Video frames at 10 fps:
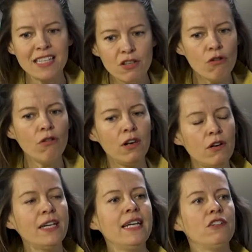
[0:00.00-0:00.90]
is not
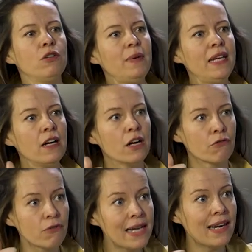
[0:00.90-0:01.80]
looking to be
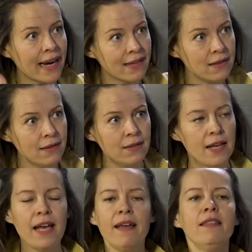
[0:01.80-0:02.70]
re-elected,
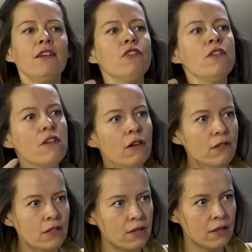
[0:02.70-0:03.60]
and they're
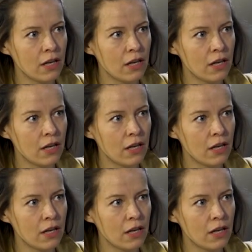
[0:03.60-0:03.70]
not